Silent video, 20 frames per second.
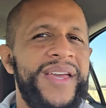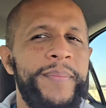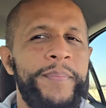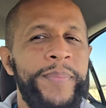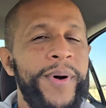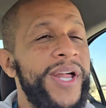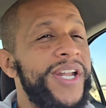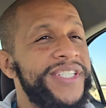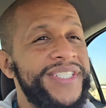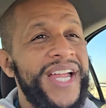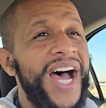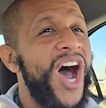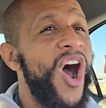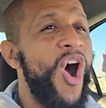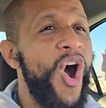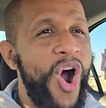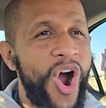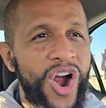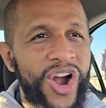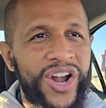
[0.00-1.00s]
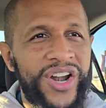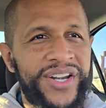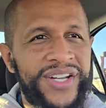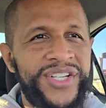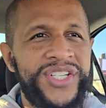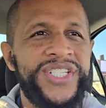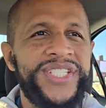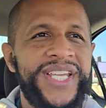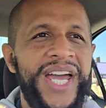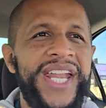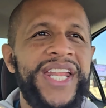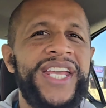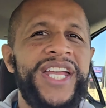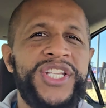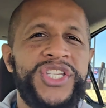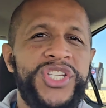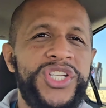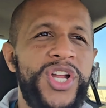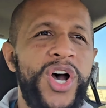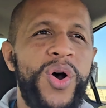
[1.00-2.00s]
but it's not hard. You just got to
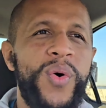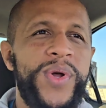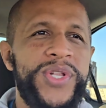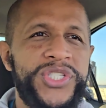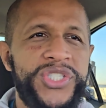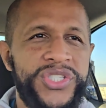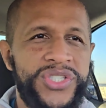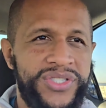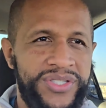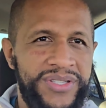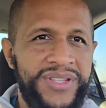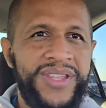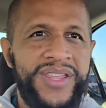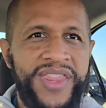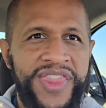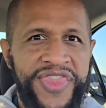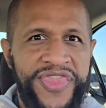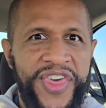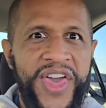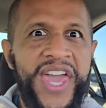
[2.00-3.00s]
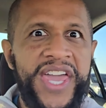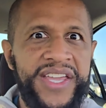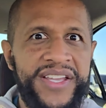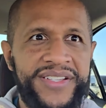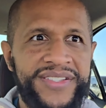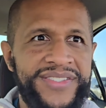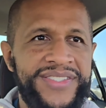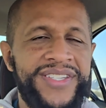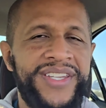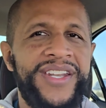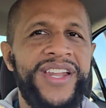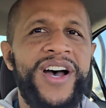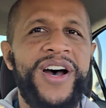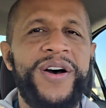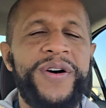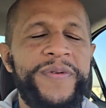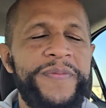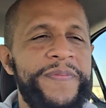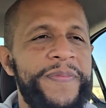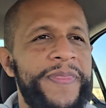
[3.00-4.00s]
get to know its things, you
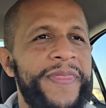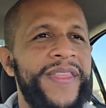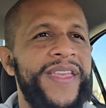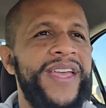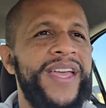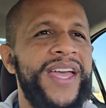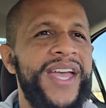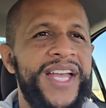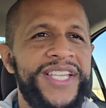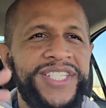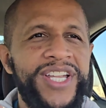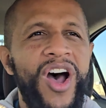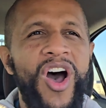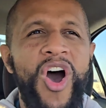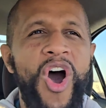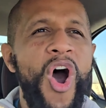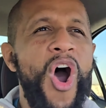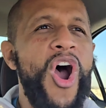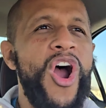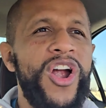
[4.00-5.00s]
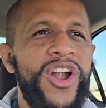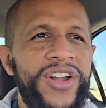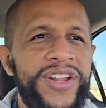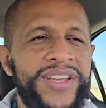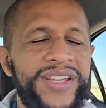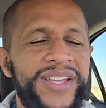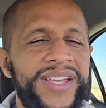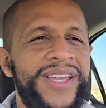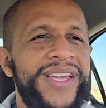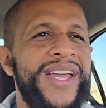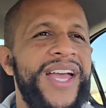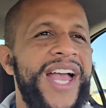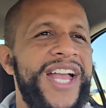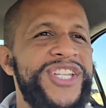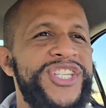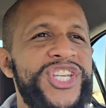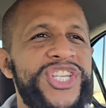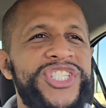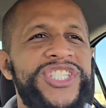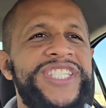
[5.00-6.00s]
know? It's not hard,
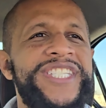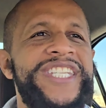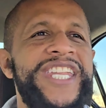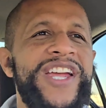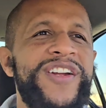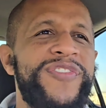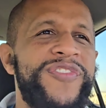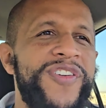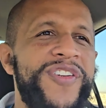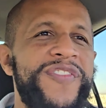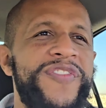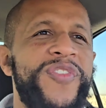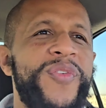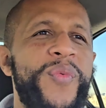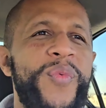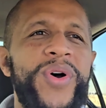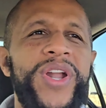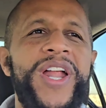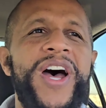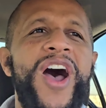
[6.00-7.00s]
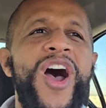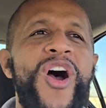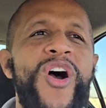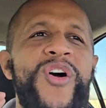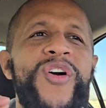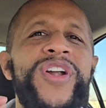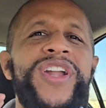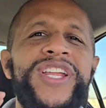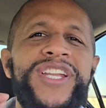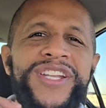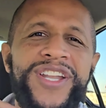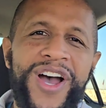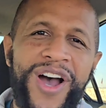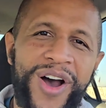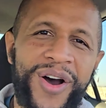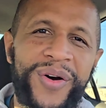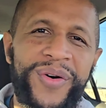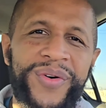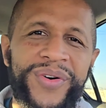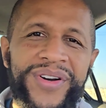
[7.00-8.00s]
it's just different from what I already
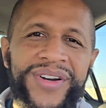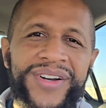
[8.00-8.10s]
know.